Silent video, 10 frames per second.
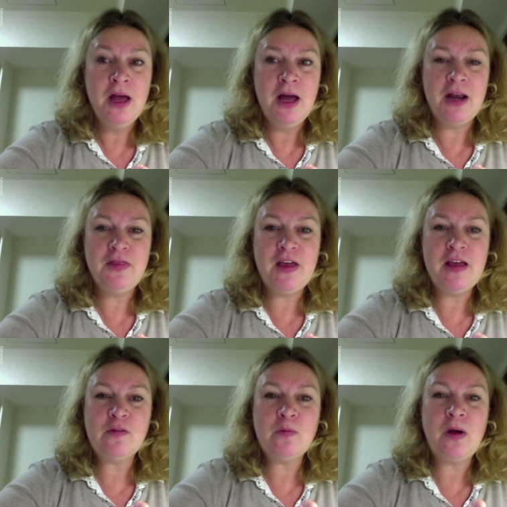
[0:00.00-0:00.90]
and I
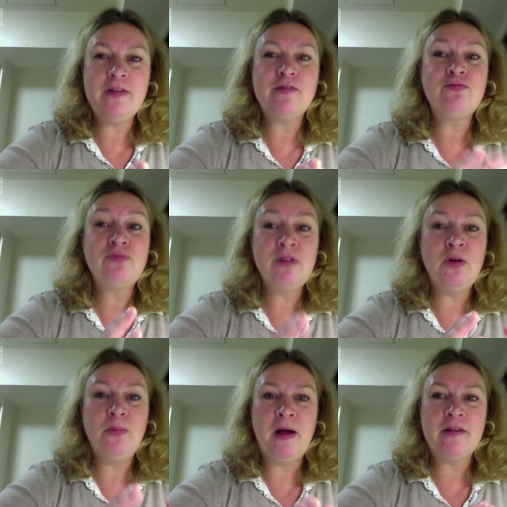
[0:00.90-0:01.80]
think it's why it's a
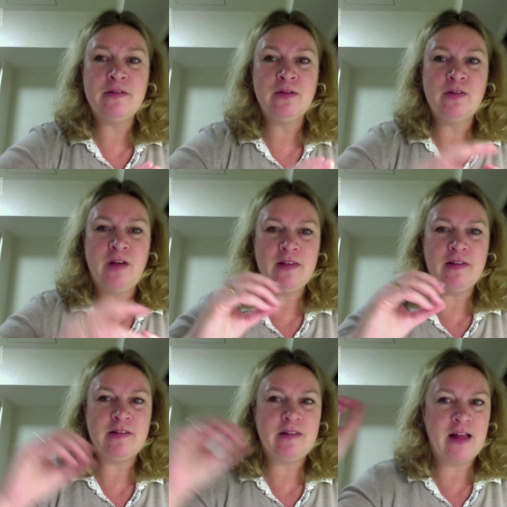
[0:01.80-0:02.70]
real puzzle to
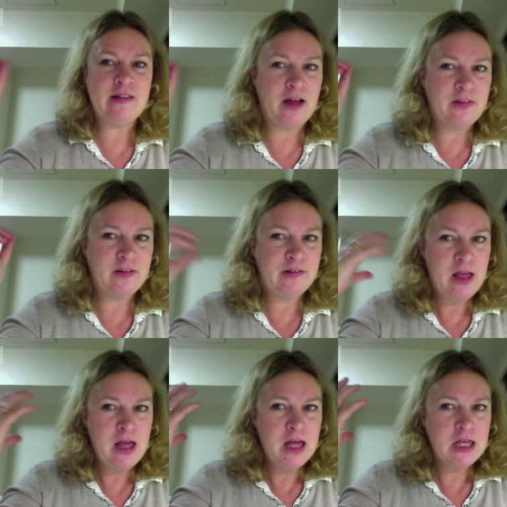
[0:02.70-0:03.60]
understand how this
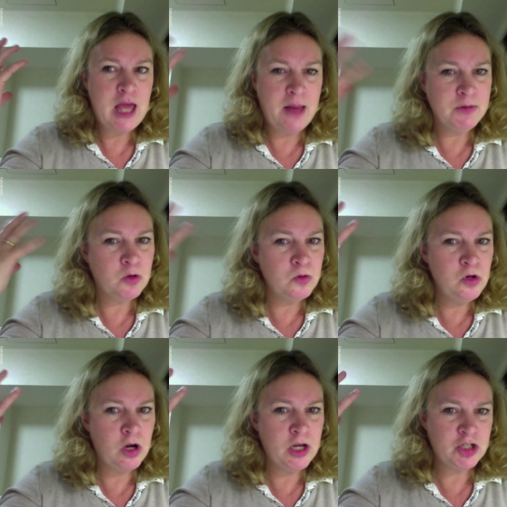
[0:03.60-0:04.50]
chemical
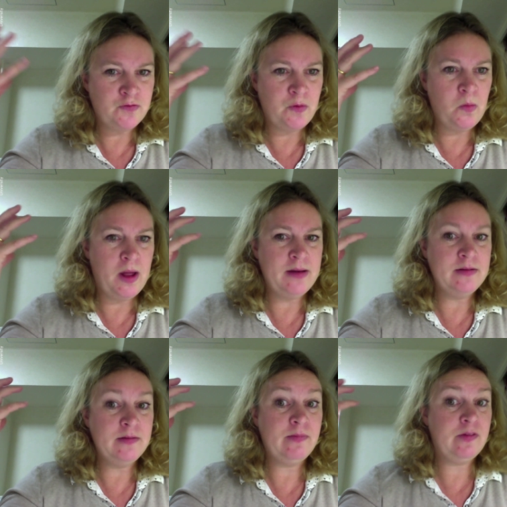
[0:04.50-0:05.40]
knowledge from
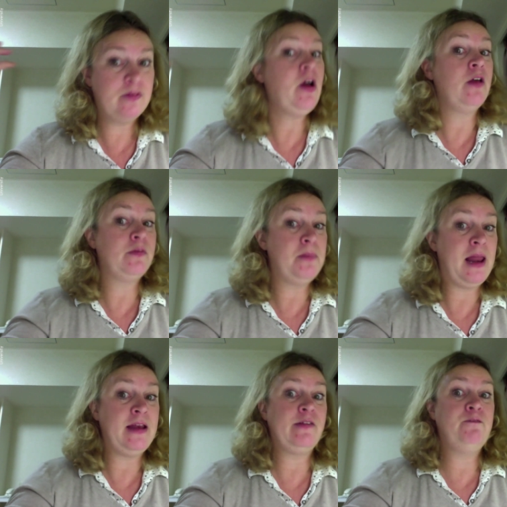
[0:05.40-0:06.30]
when stars and
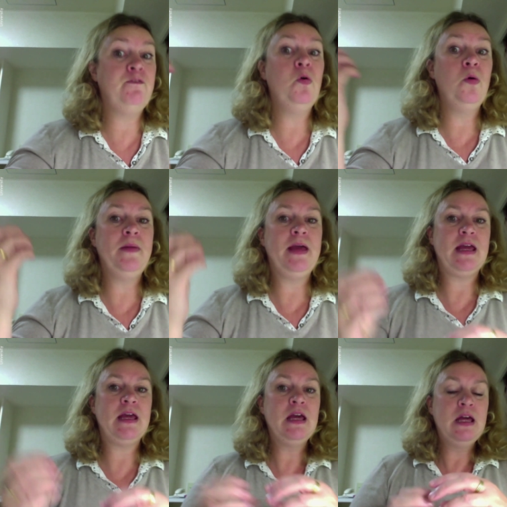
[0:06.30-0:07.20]
planets are
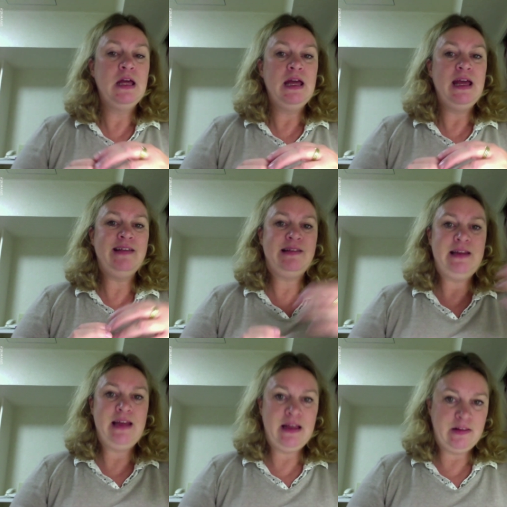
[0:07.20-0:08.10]
forming is
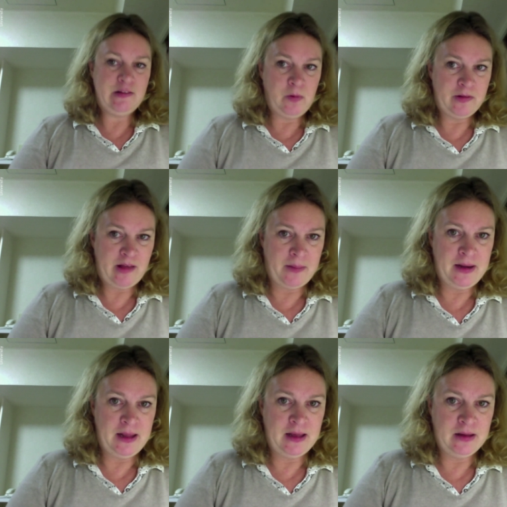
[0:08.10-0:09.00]
linked to what's
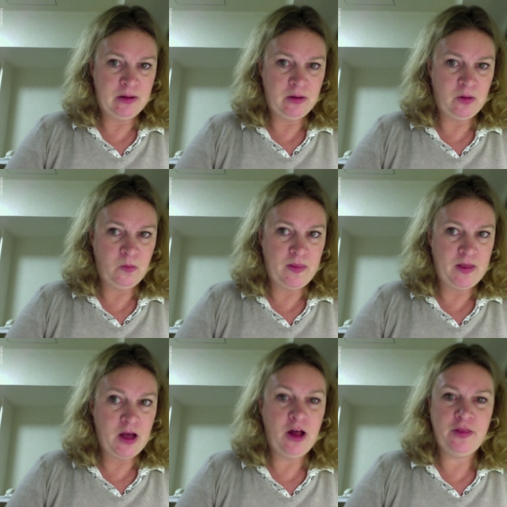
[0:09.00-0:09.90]
happening when
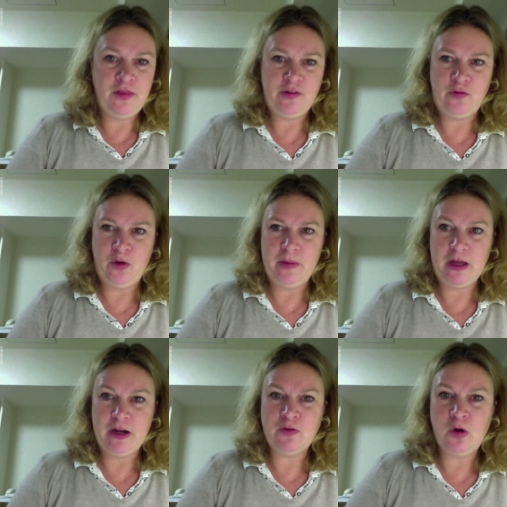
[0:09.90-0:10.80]
the Earth is forming.
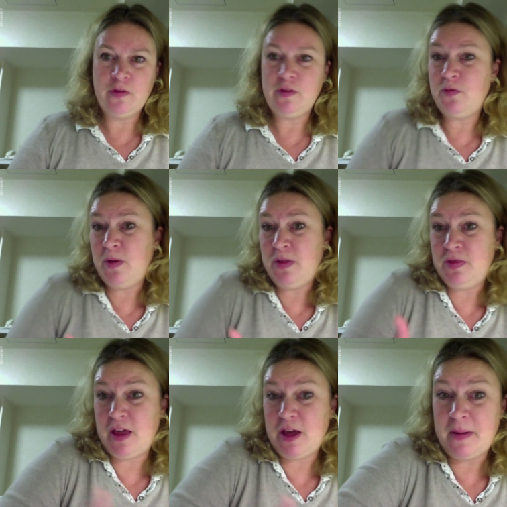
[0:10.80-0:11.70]
And of course, if we
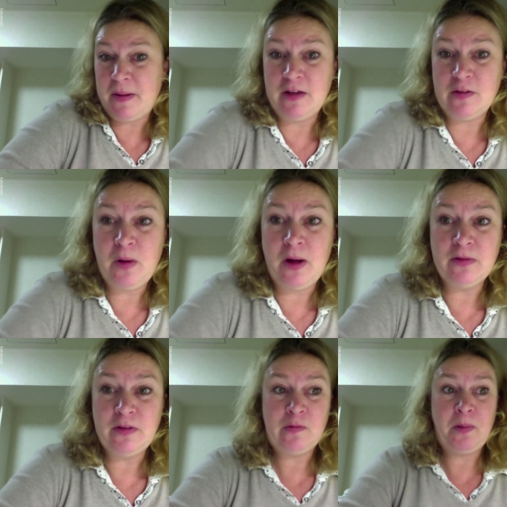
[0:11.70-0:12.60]
think about it as
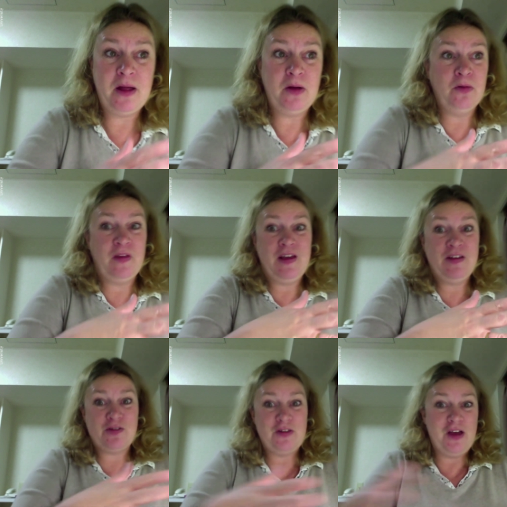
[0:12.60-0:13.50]
well, despite all the
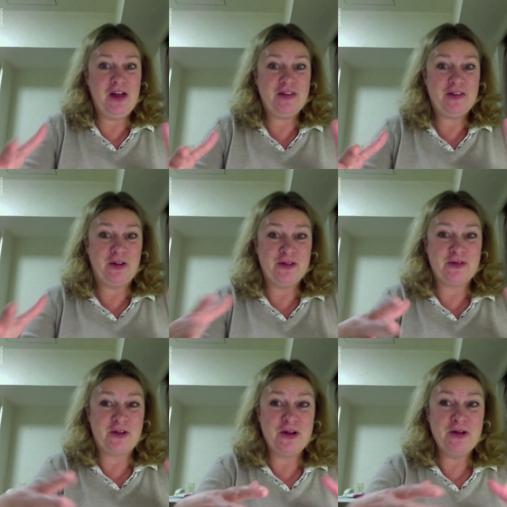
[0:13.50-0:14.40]
history the Earth's gone
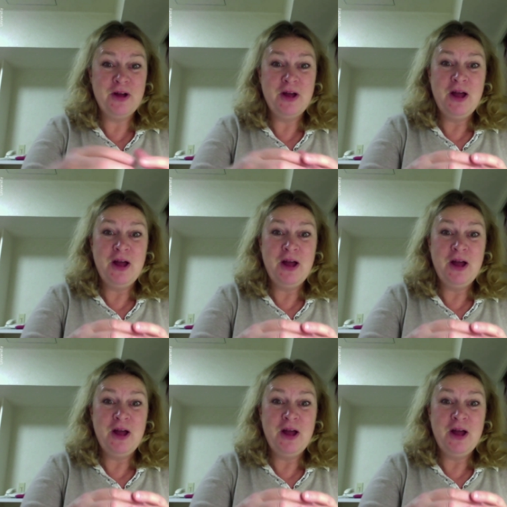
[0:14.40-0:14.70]
through,